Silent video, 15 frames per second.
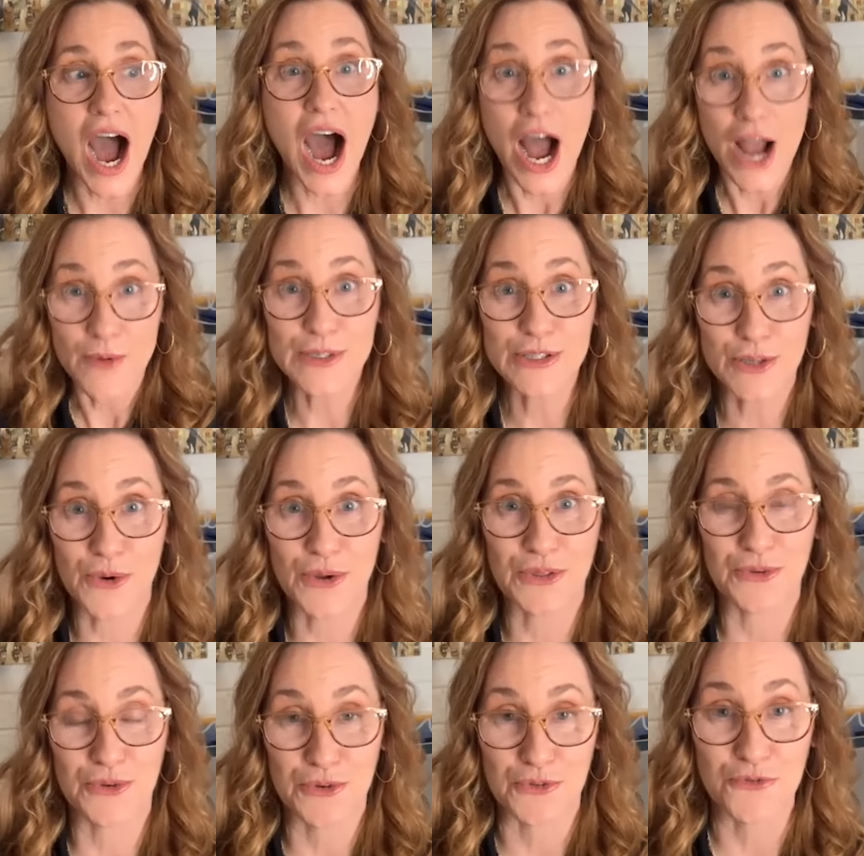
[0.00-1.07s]
I was going
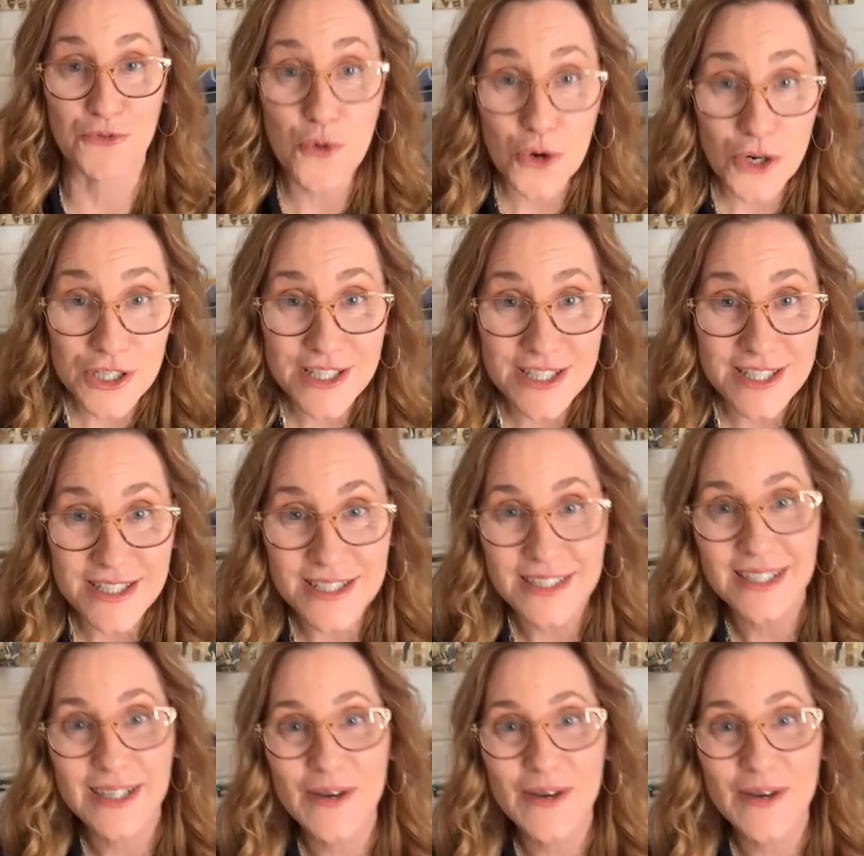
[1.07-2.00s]
through a divorce.